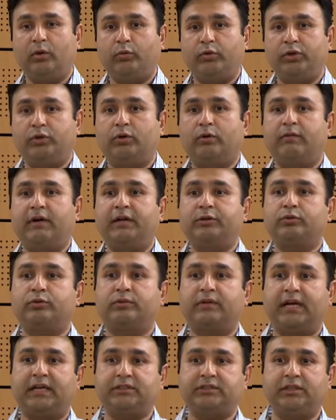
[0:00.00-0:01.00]
We don't want to
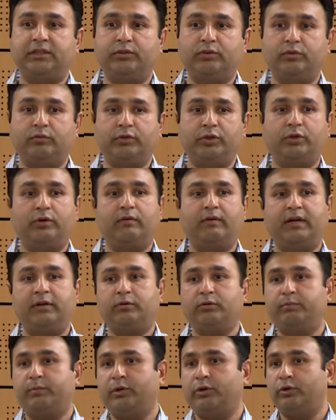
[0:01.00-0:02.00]
rush into, we don't want
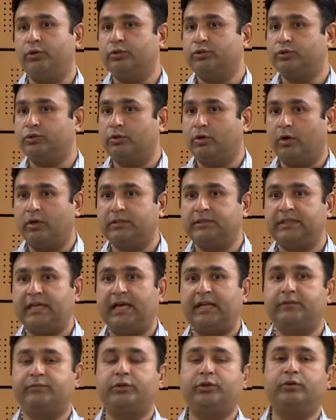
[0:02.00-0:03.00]
to produce wrong
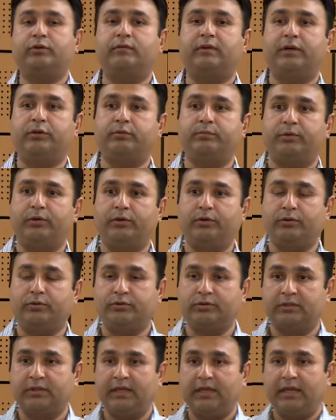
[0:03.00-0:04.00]
cells, we don't want to
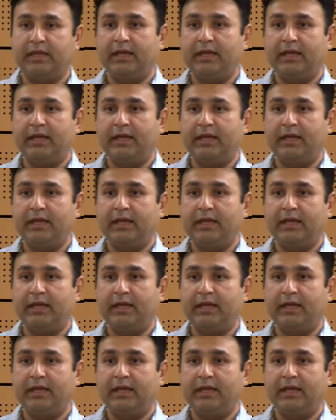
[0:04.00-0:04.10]
produce